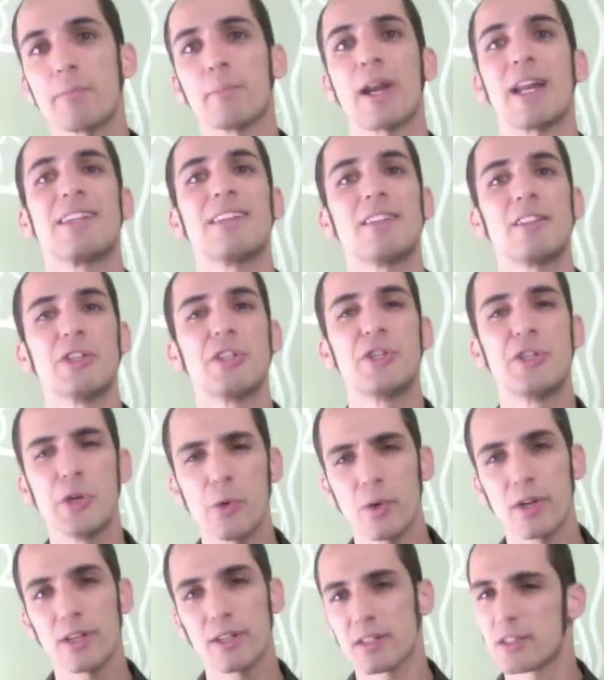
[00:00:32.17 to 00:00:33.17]
but I didn't
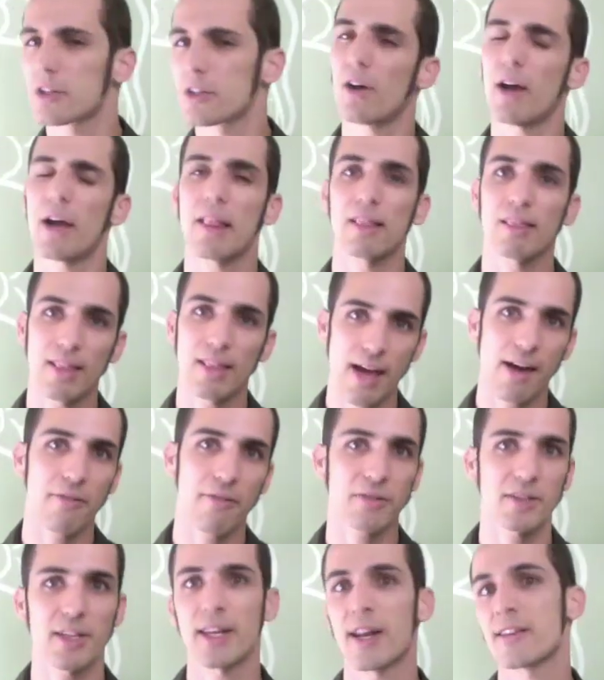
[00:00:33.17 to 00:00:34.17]
do it until I
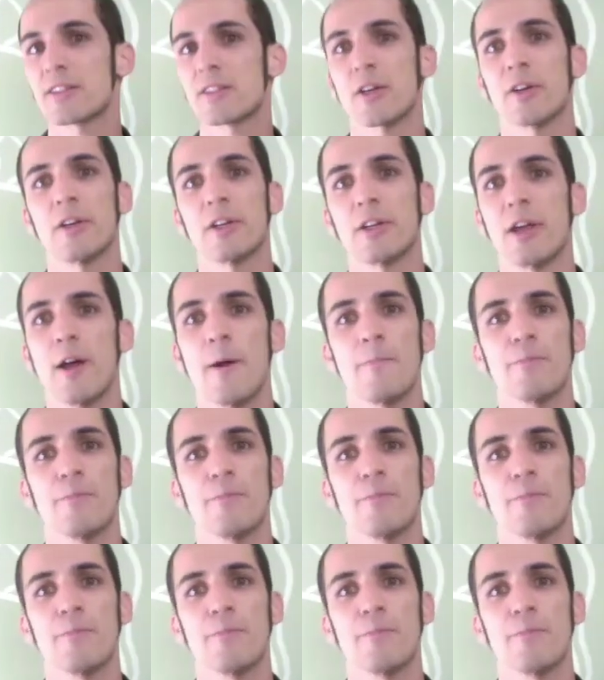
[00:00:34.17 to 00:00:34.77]
left and I started